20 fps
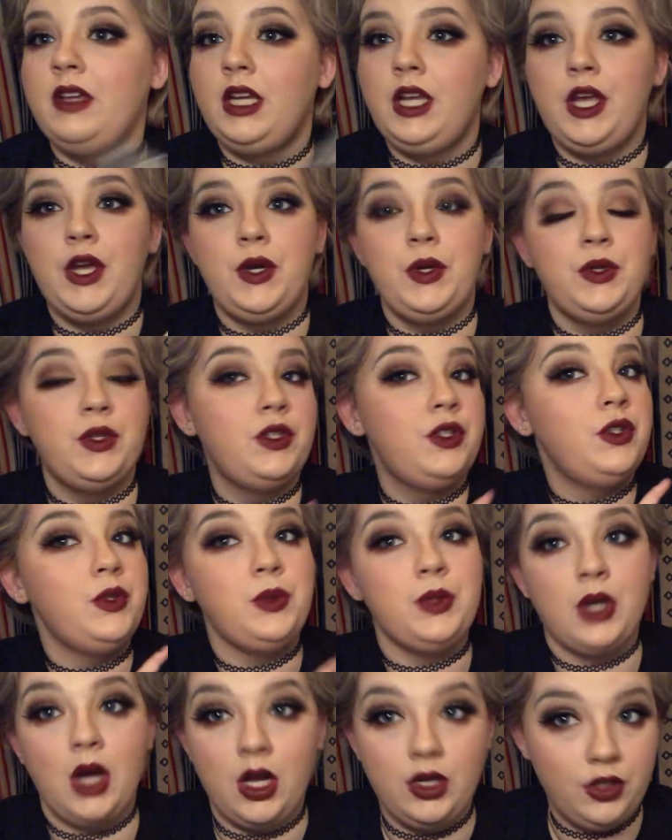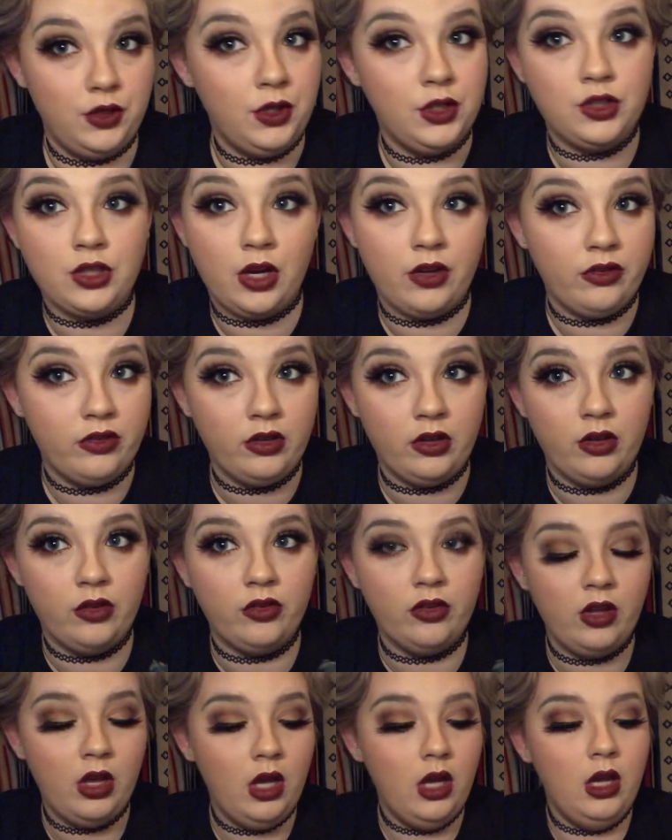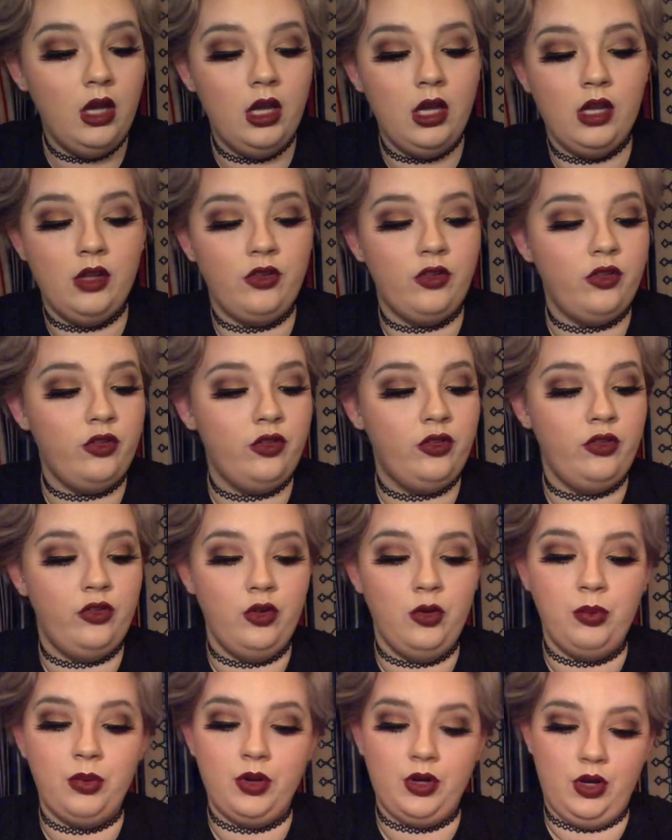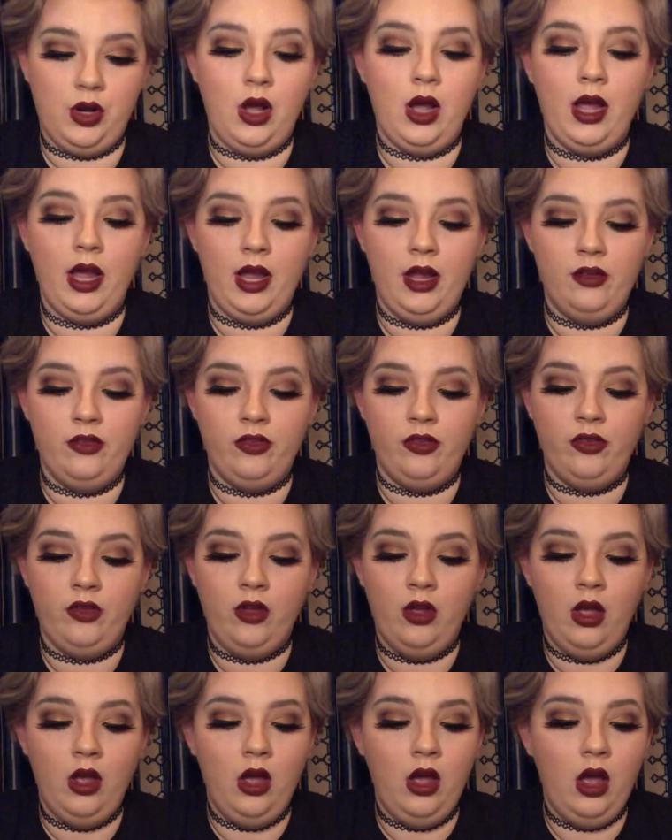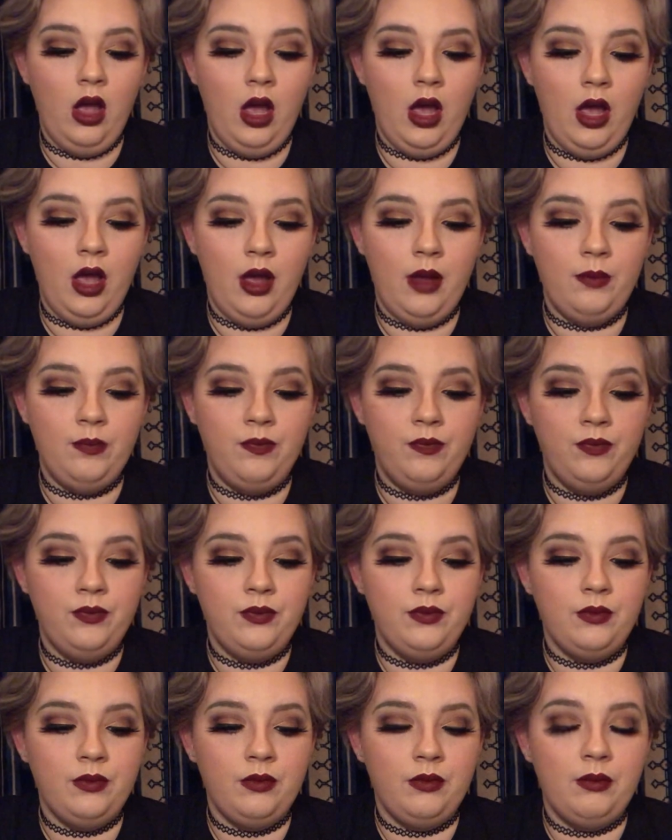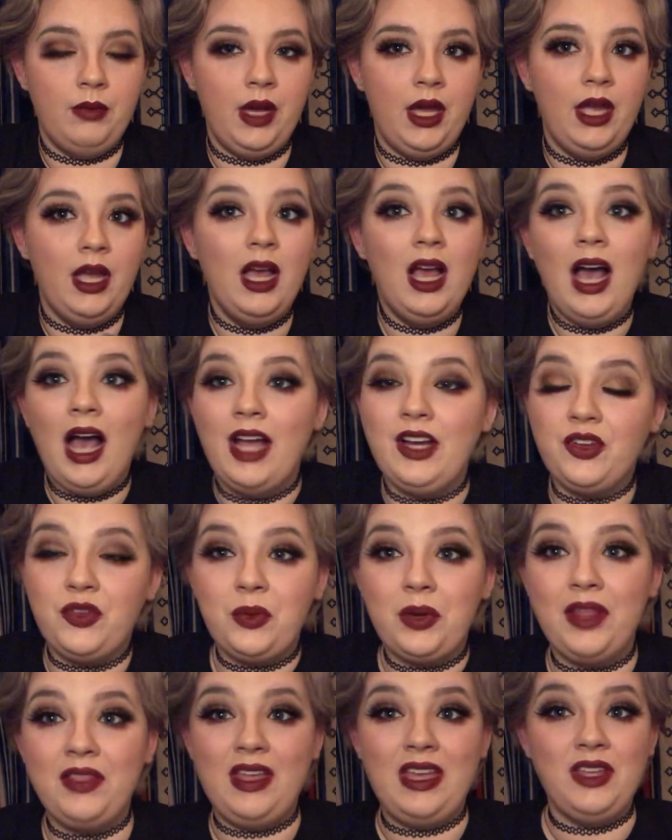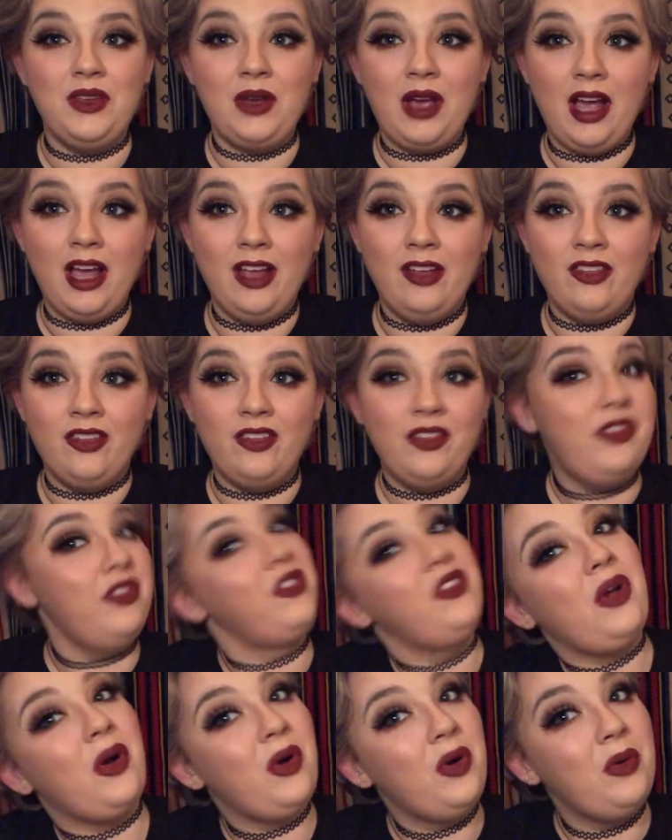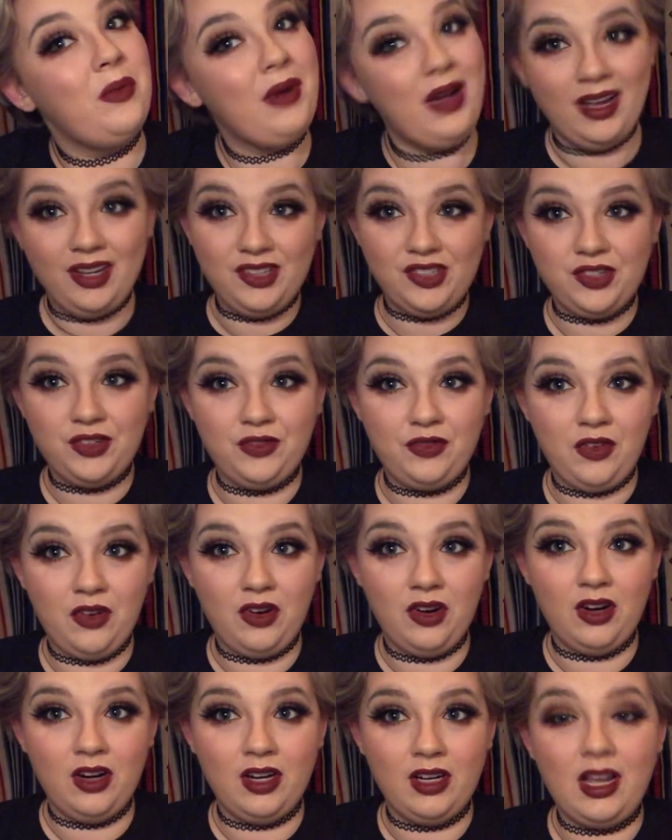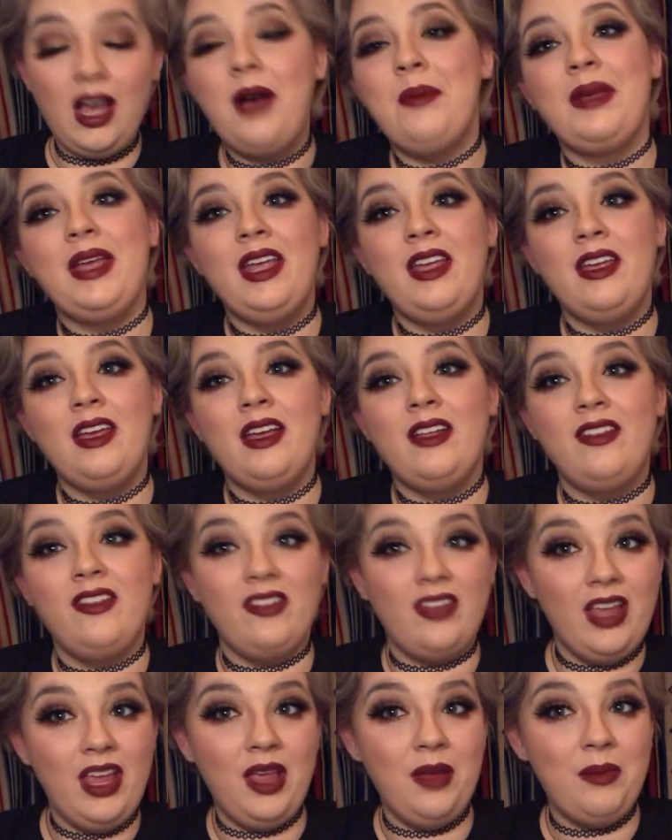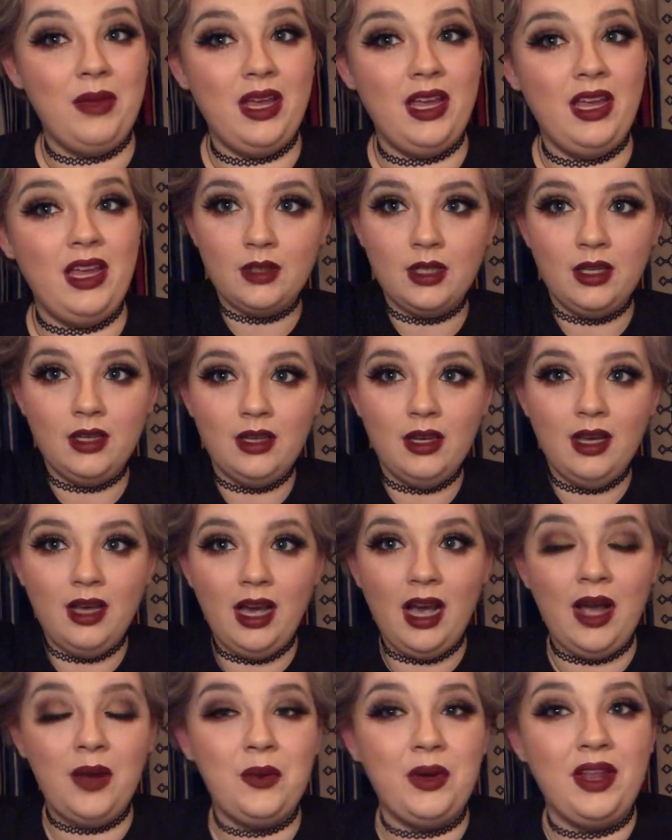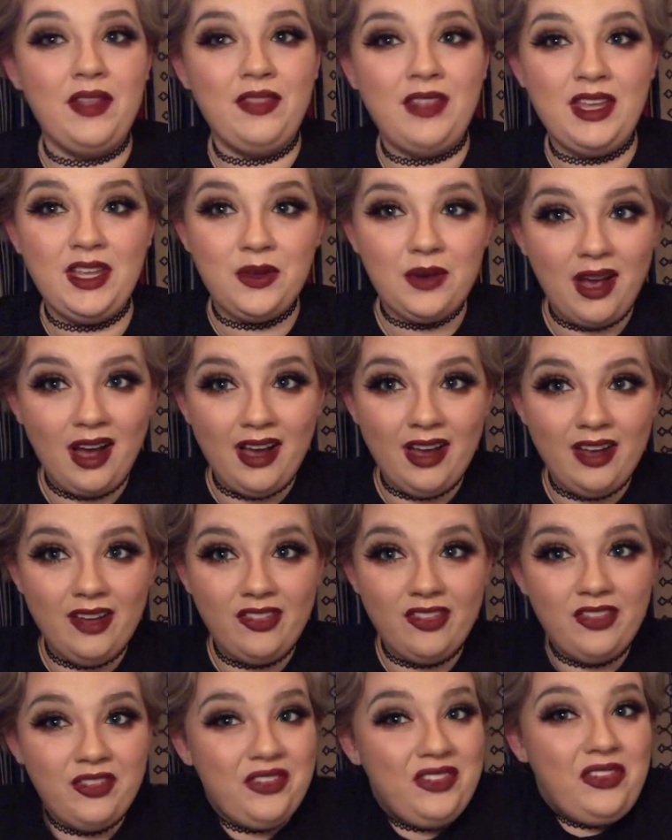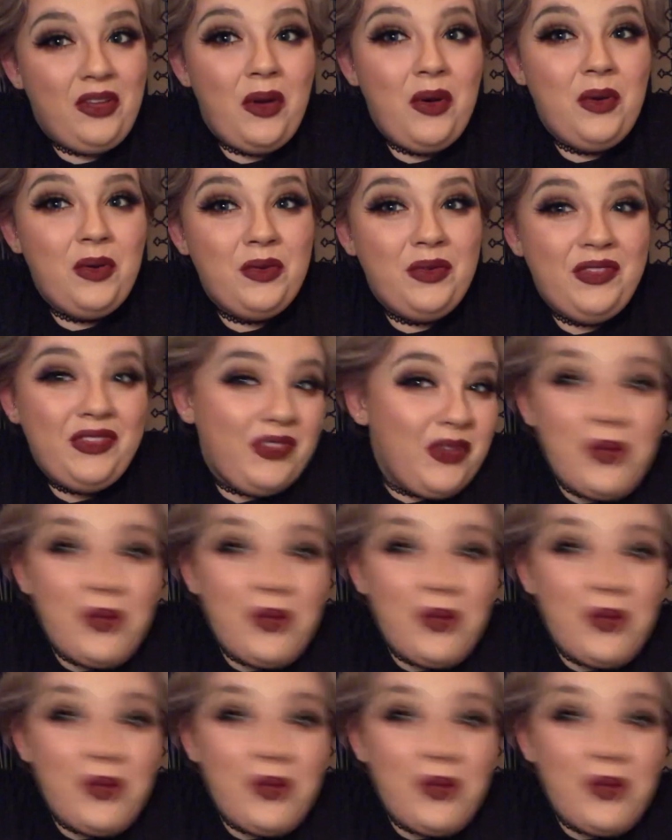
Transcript: videos do not do it justice. It's super nice. But I just want to thank you guys so much for coming and seeing me. I want to thank you guys so